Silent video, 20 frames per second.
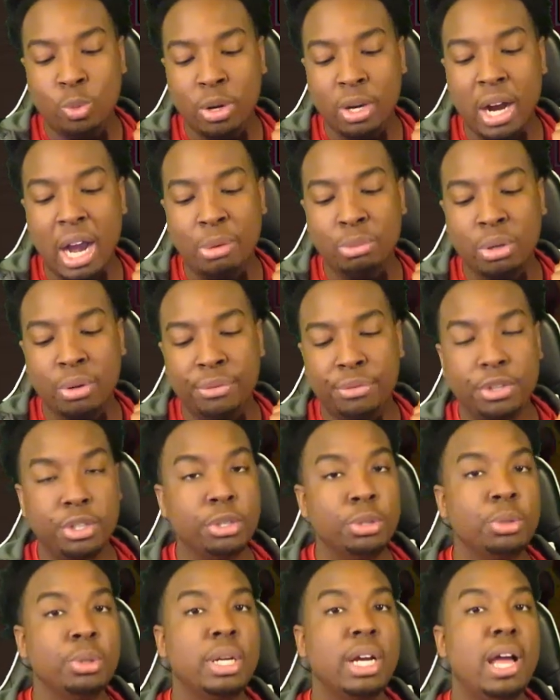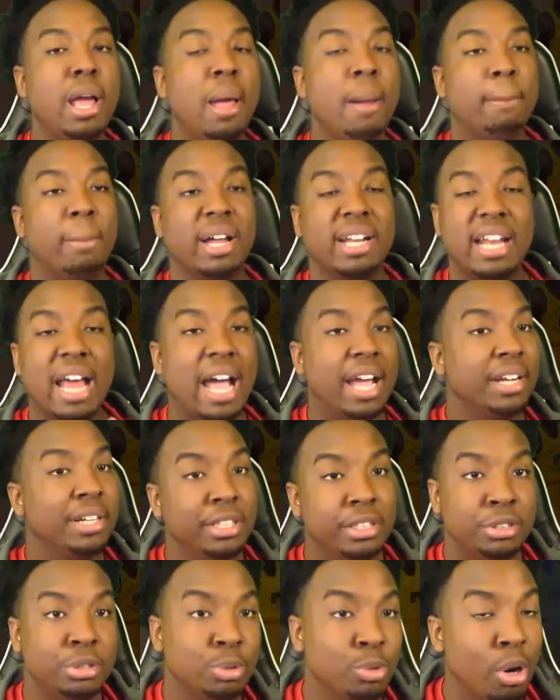where I reviewed my
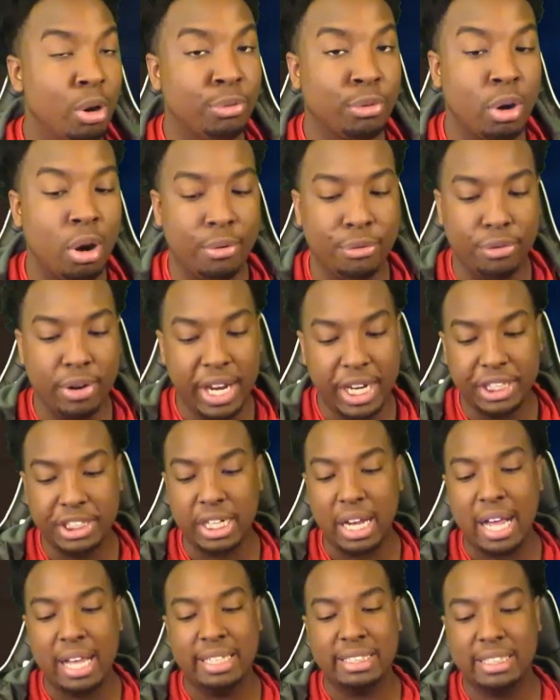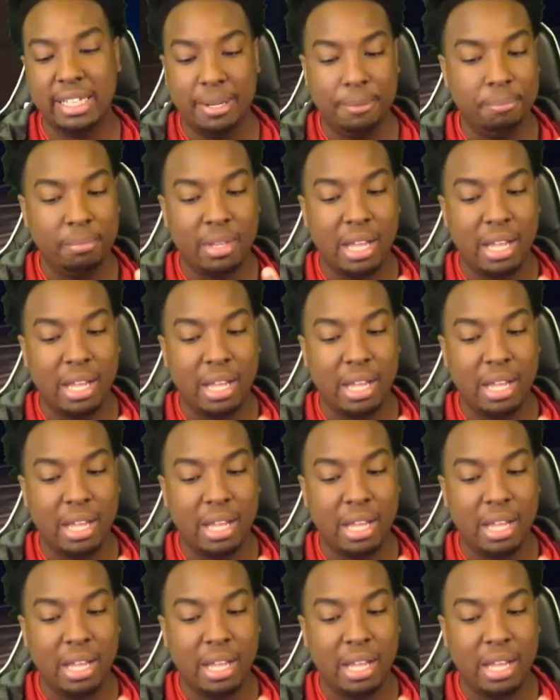92 overall franchise,